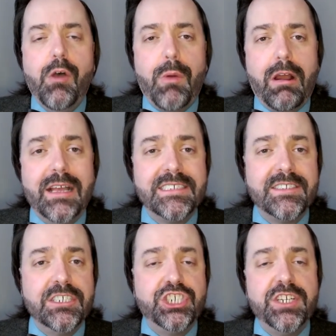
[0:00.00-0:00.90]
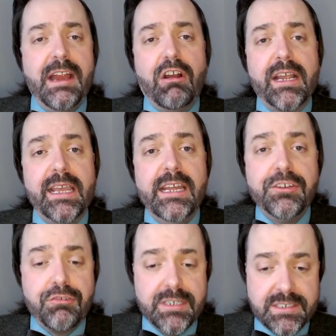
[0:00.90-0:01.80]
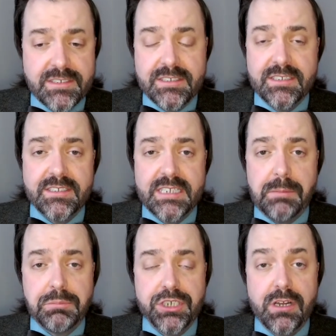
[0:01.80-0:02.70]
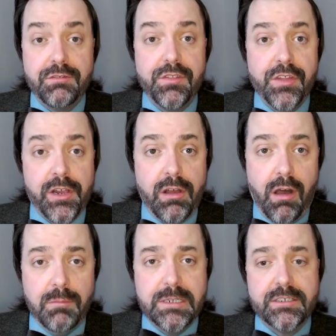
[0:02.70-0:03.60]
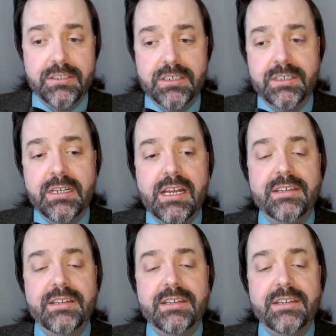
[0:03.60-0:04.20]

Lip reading: Whereas the generic interests conception of the common good